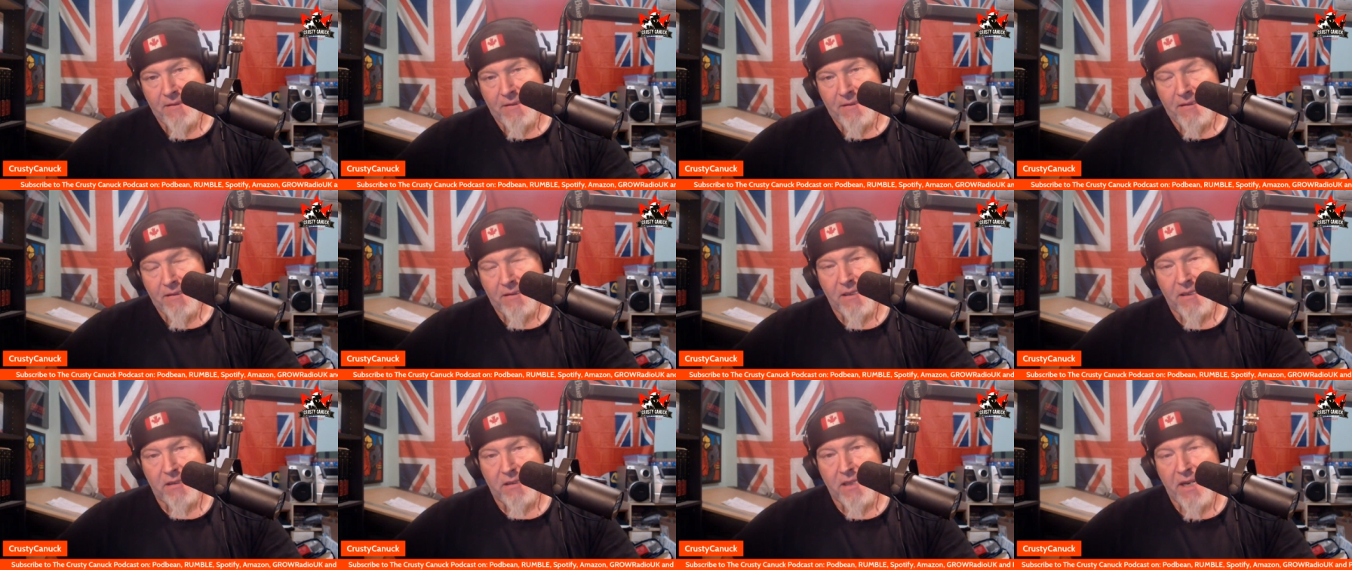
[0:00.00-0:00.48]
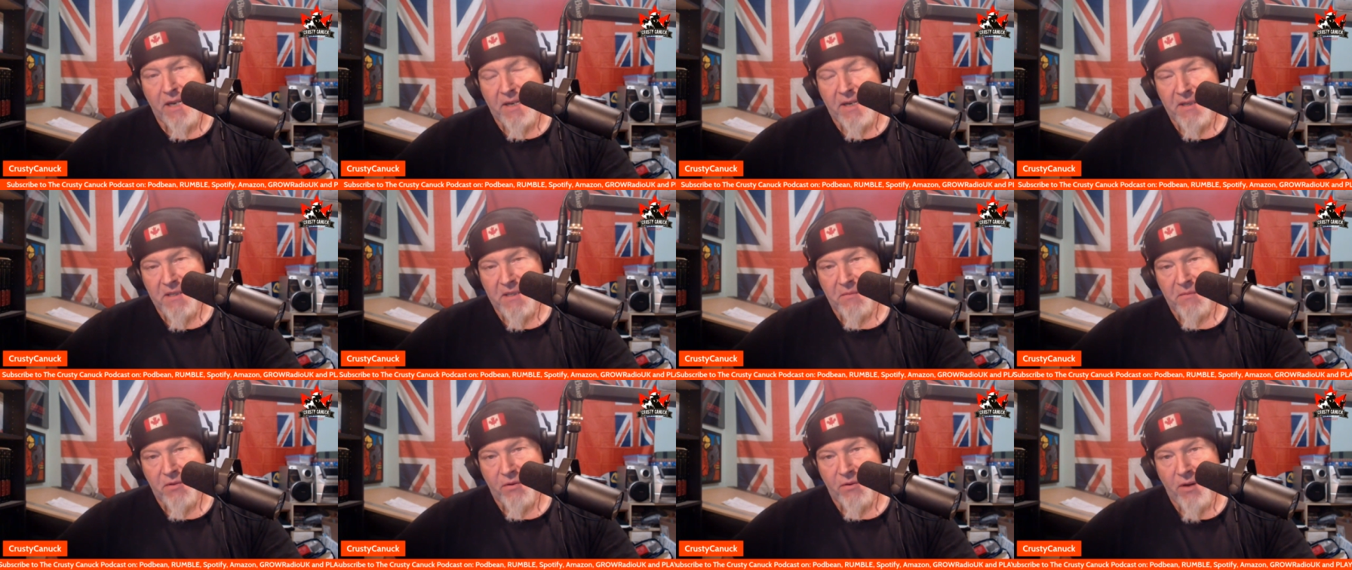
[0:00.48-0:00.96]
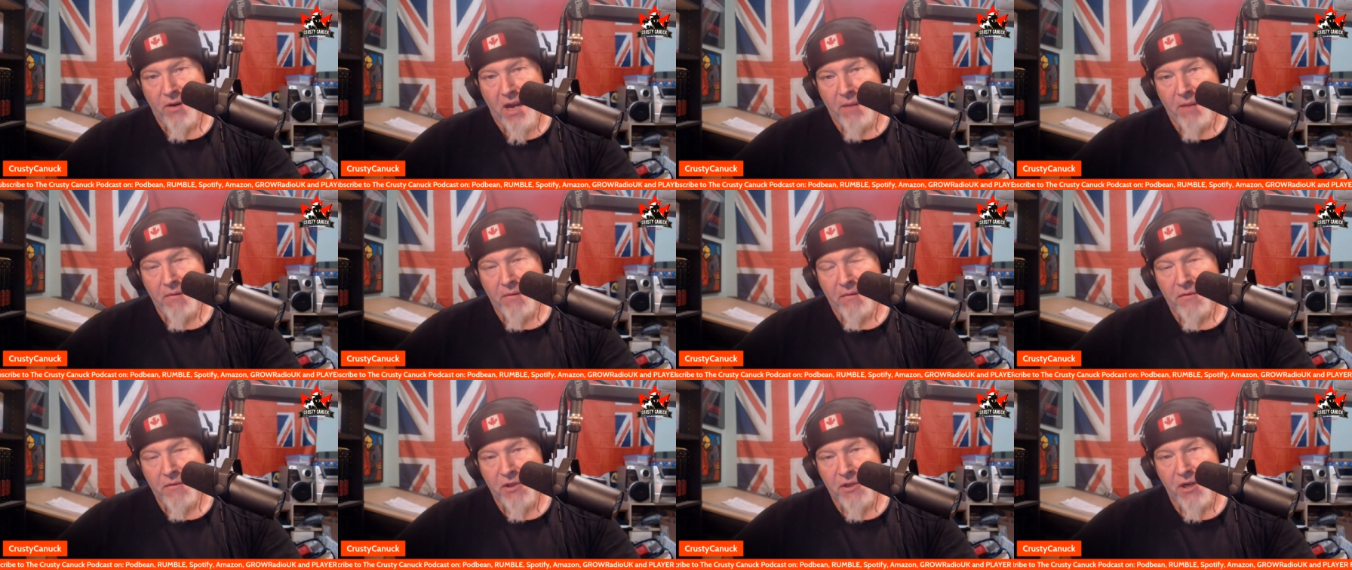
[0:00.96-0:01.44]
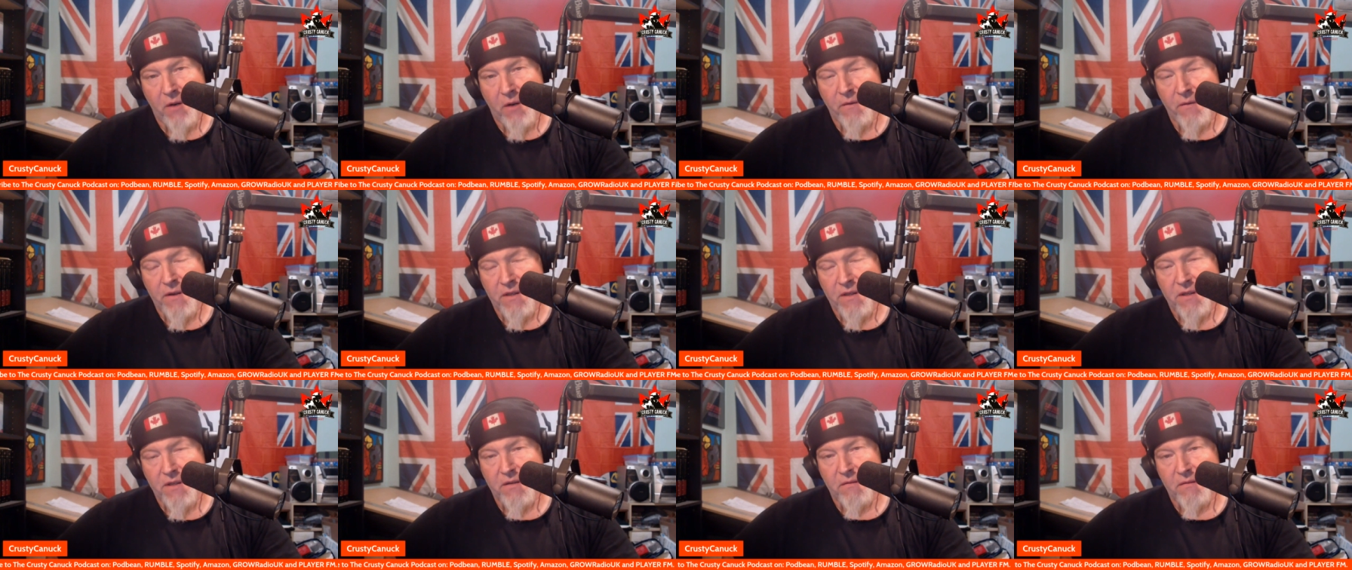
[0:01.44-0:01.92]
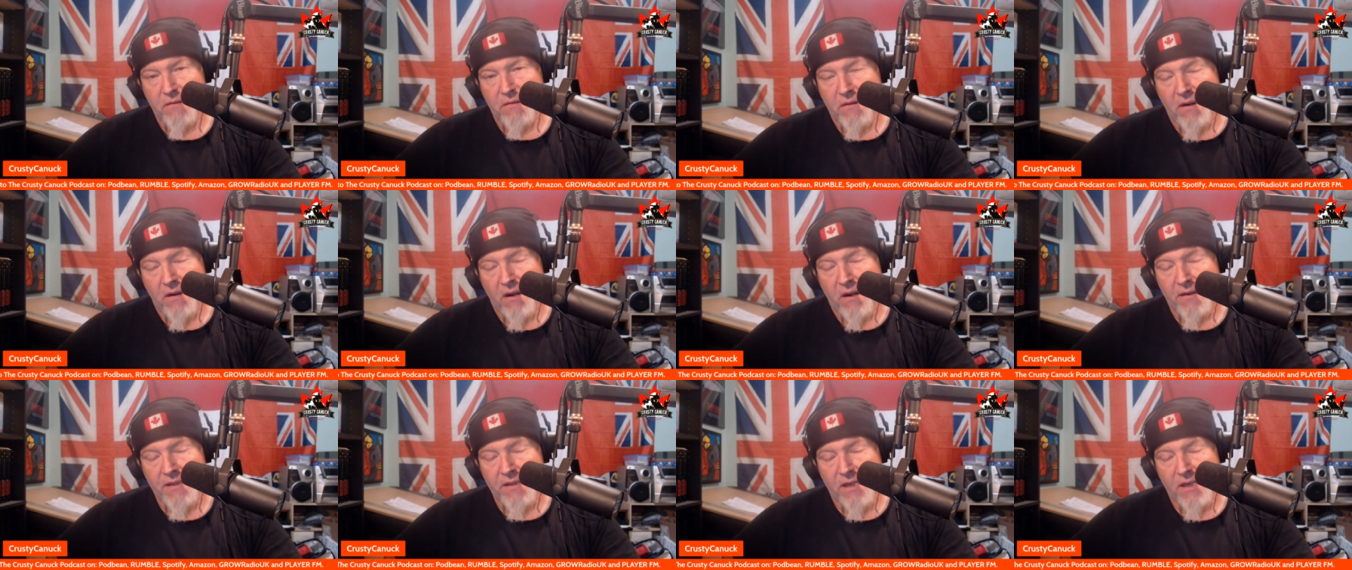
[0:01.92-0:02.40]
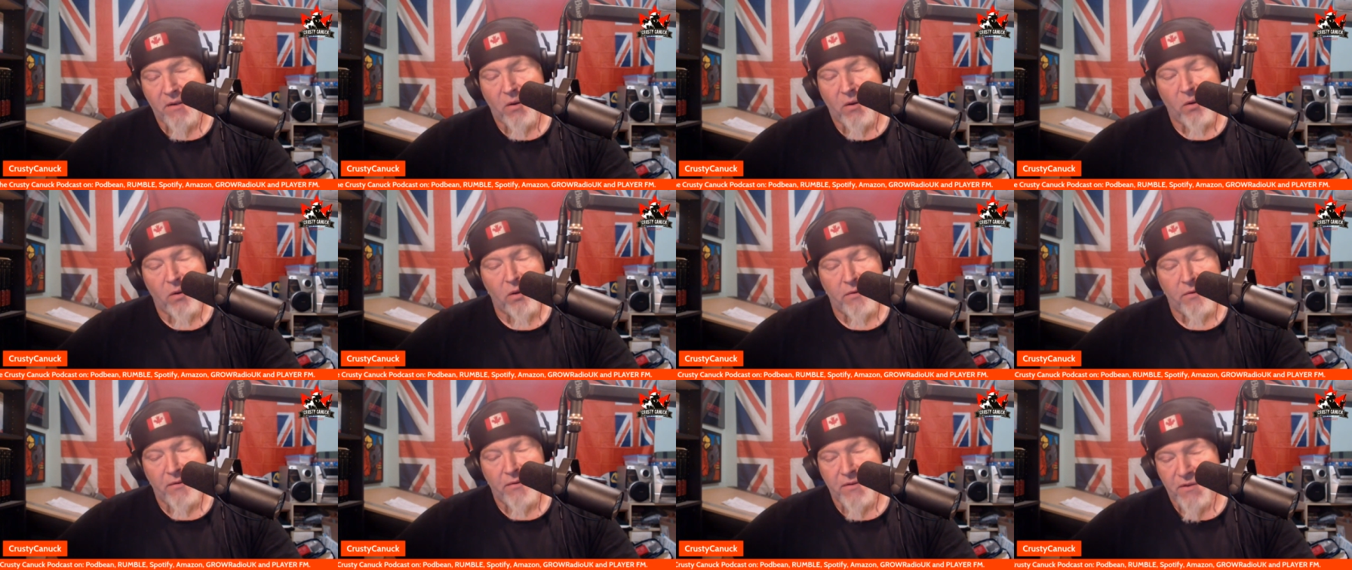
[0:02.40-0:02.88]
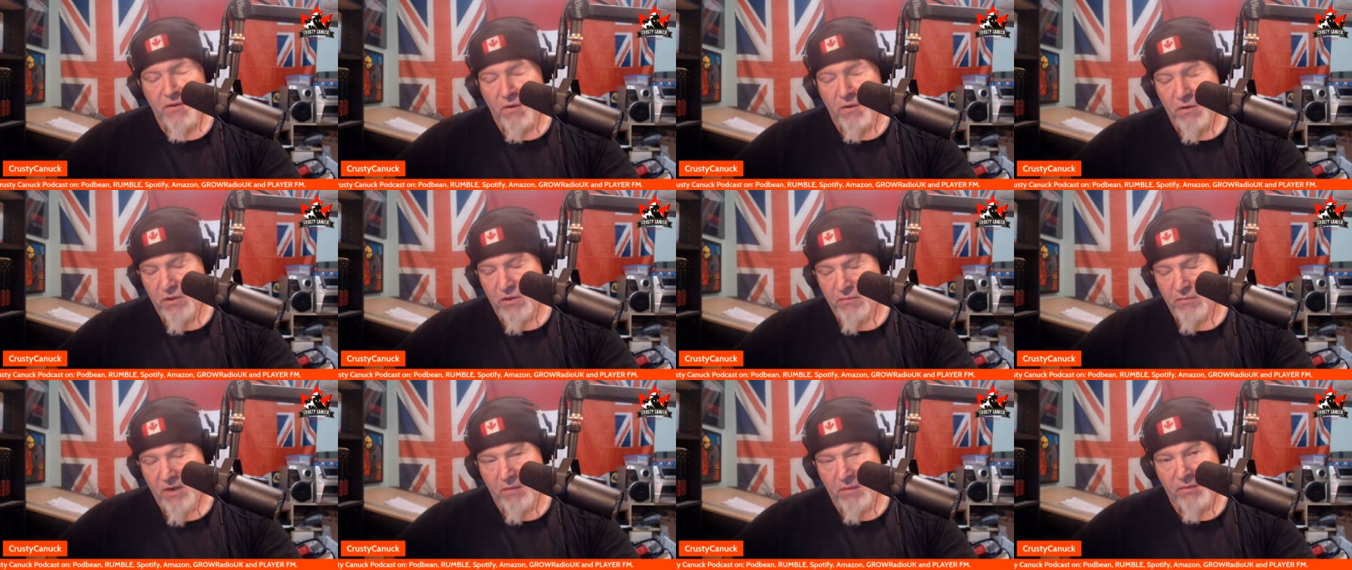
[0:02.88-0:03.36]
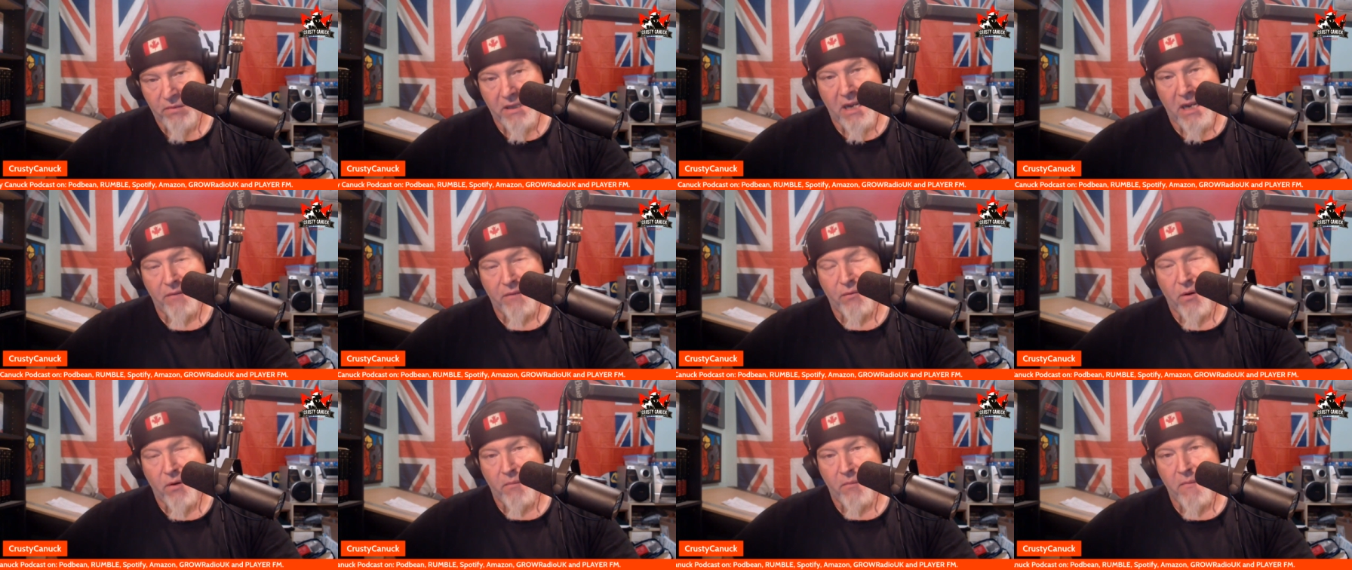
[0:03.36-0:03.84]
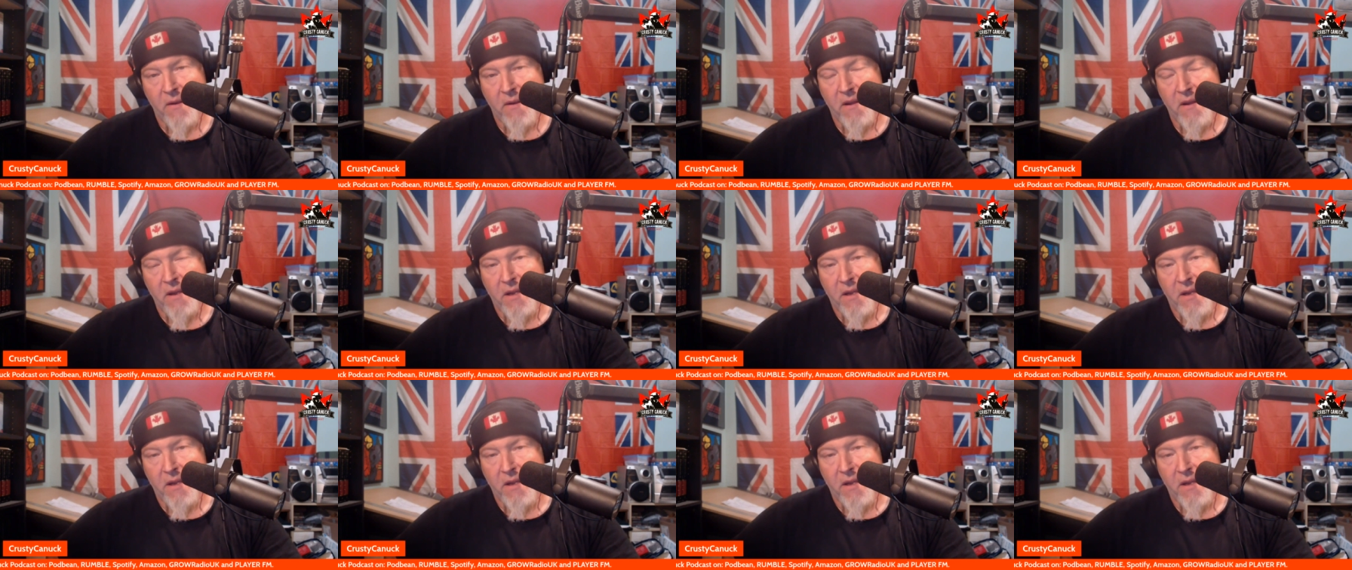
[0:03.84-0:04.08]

click like and subscribe. Share this content all over your social media platform.